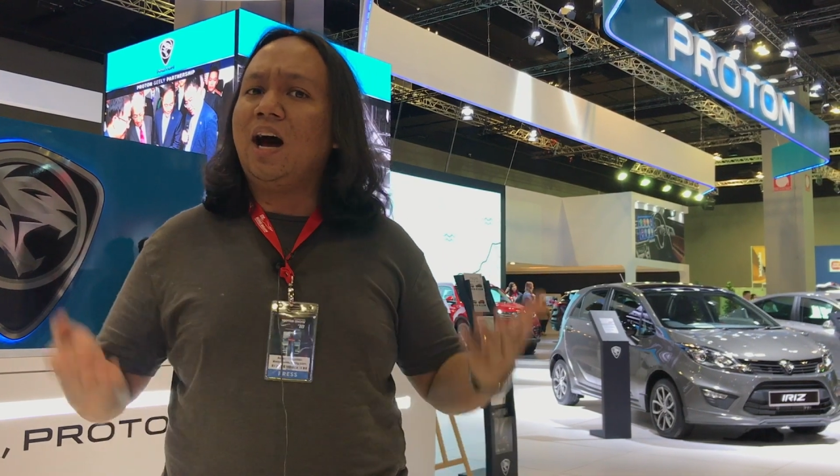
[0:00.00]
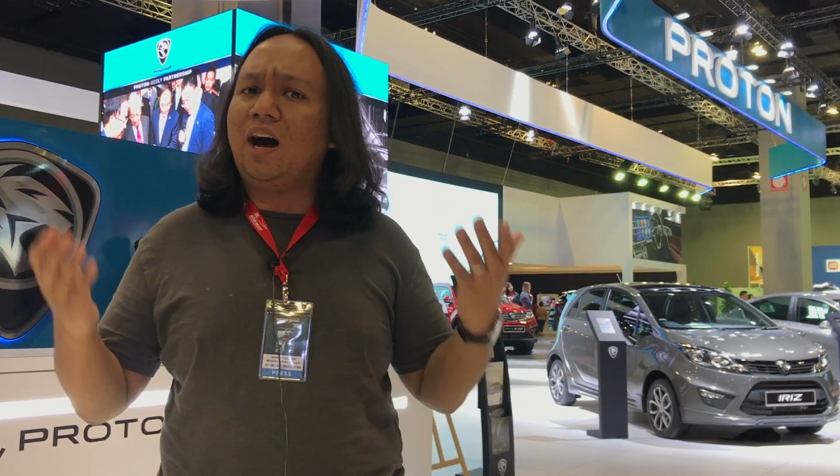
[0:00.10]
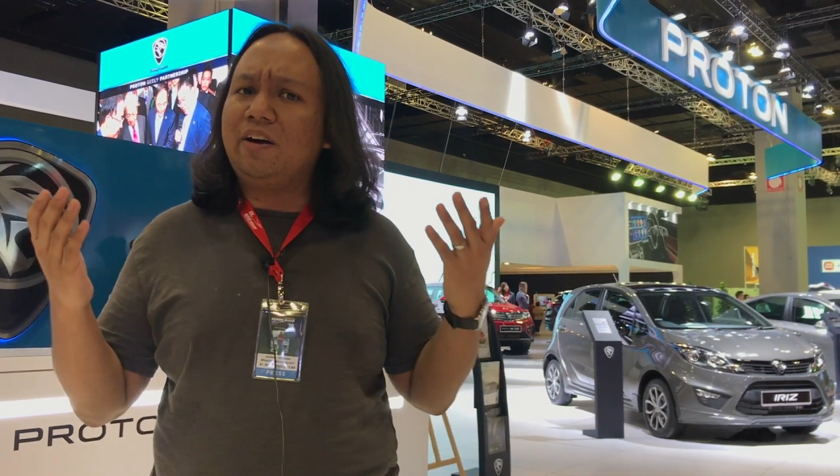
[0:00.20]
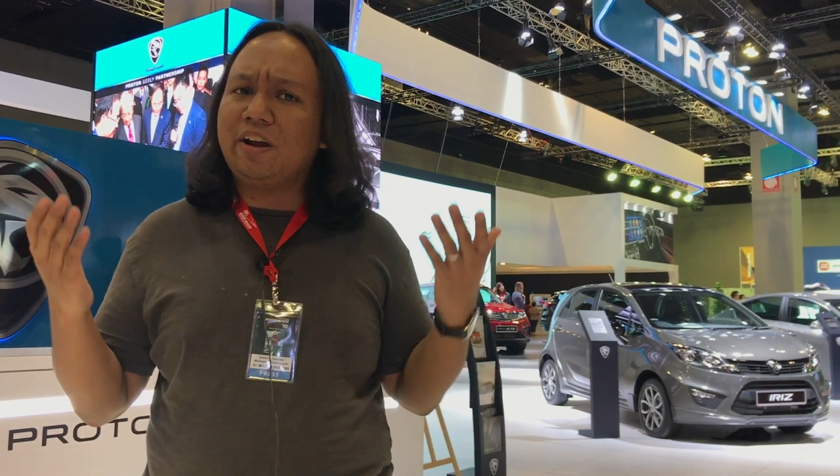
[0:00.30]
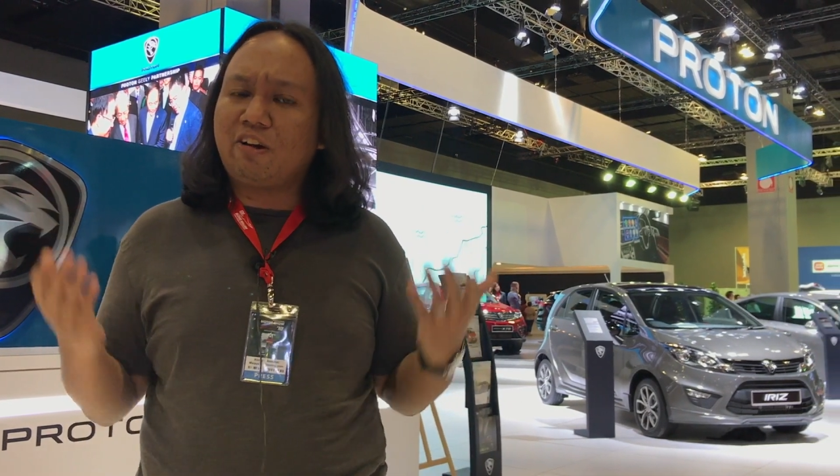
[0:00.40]

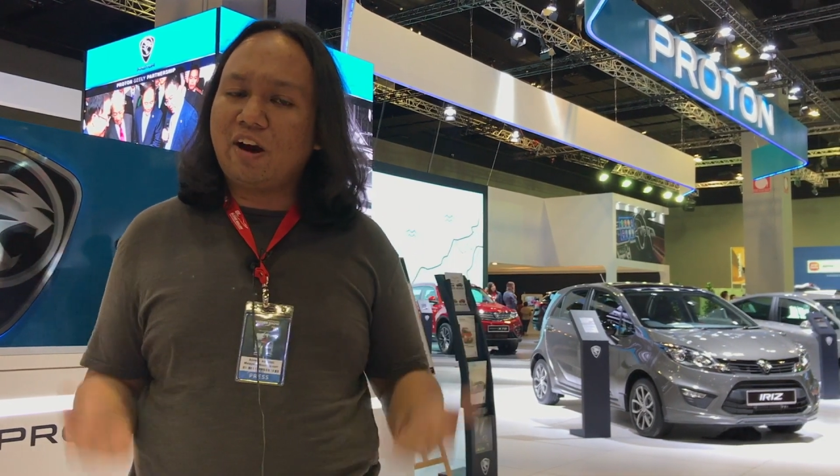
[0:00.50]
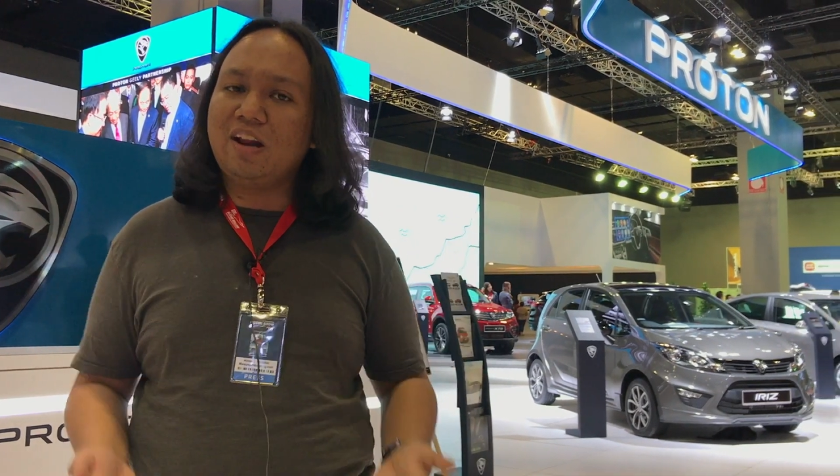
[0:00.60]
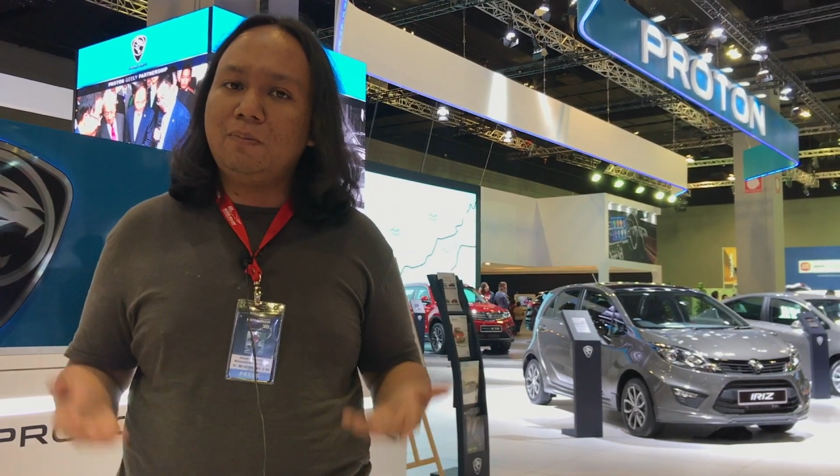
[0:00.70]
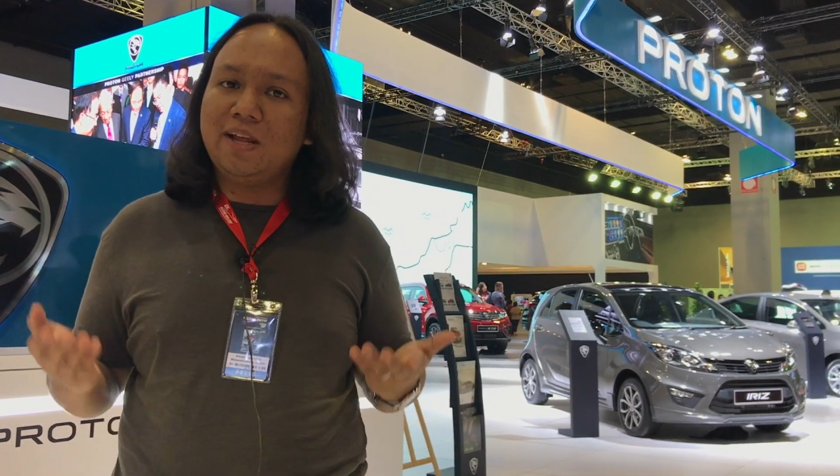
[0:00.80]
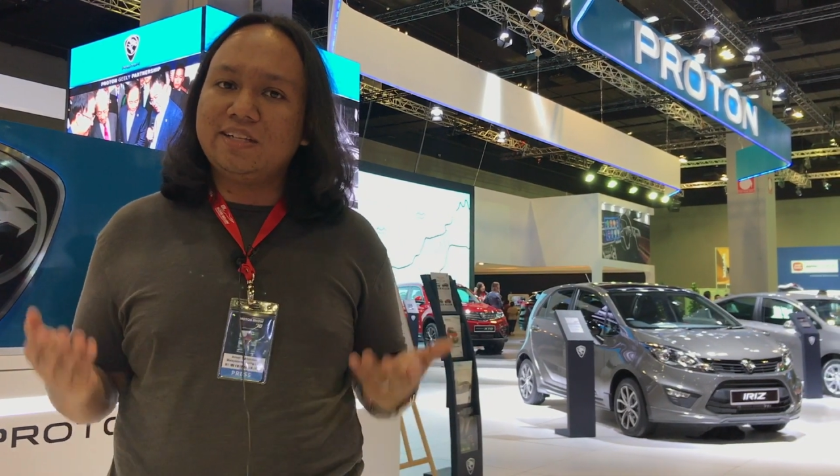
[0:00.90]
are
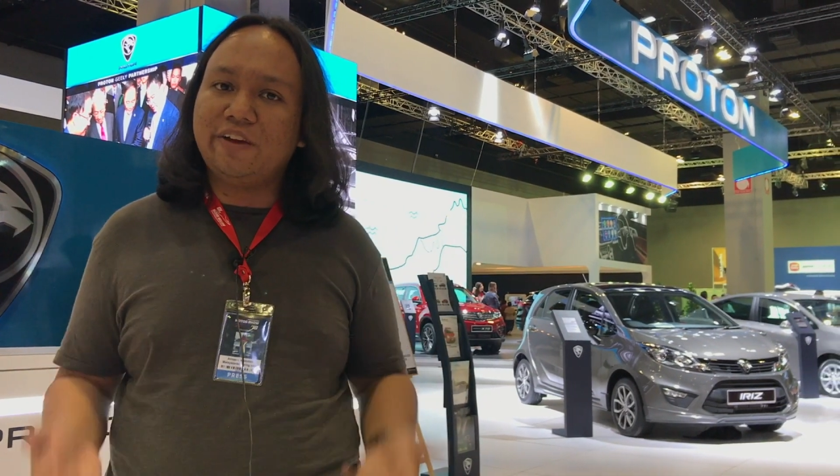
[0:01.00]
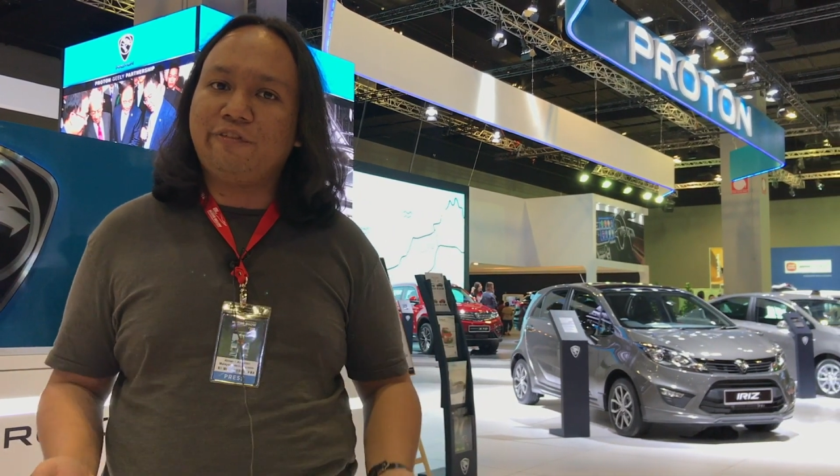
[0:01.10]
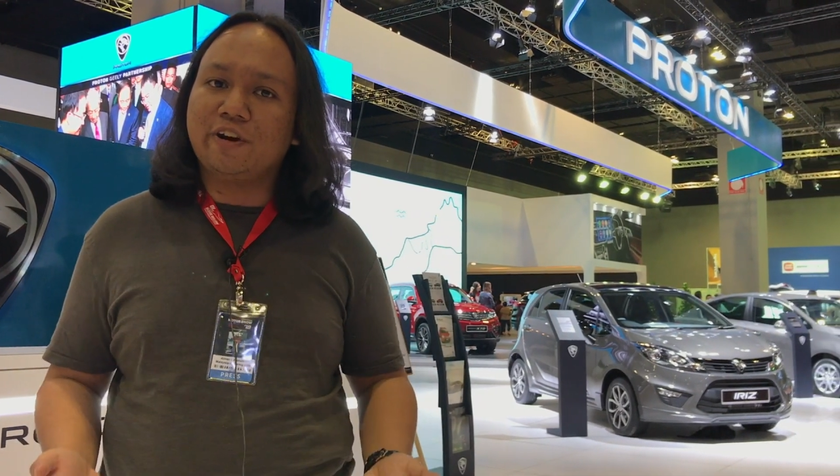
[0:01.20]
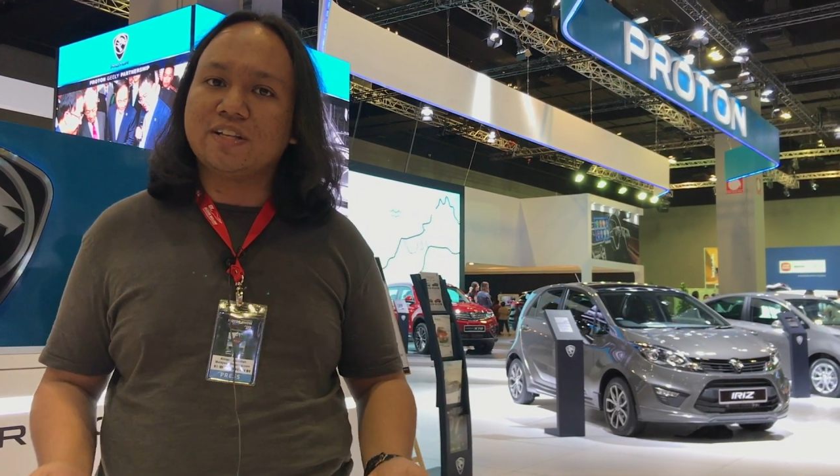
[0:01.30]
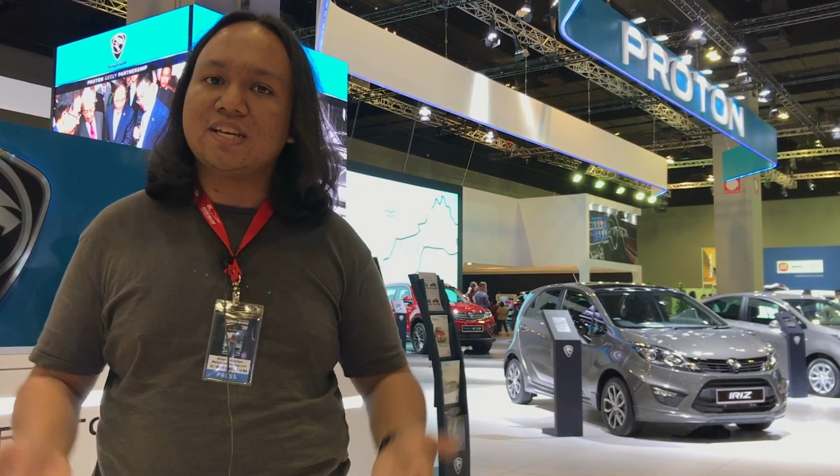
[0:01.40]
incredibly
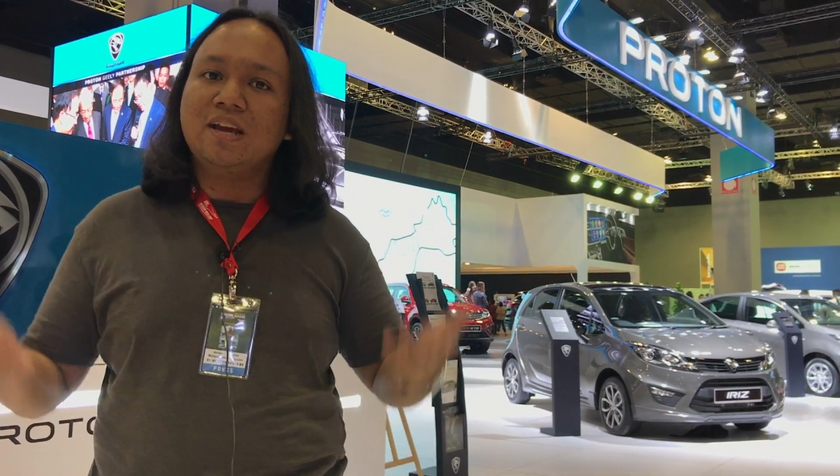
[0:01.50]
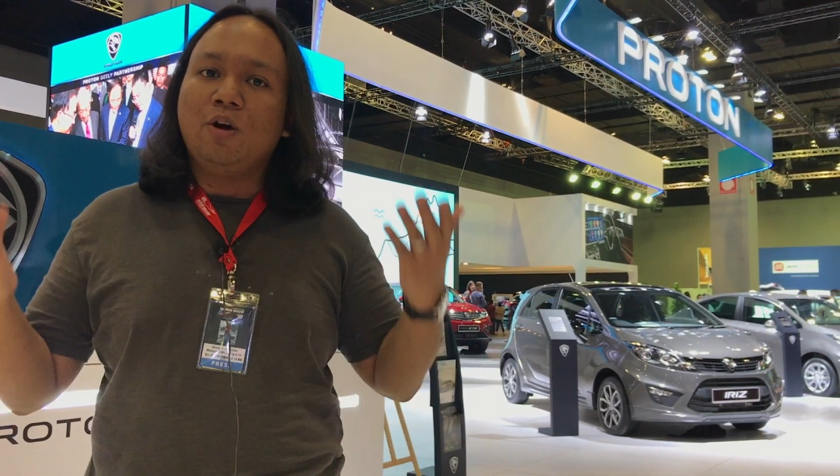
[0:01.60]
different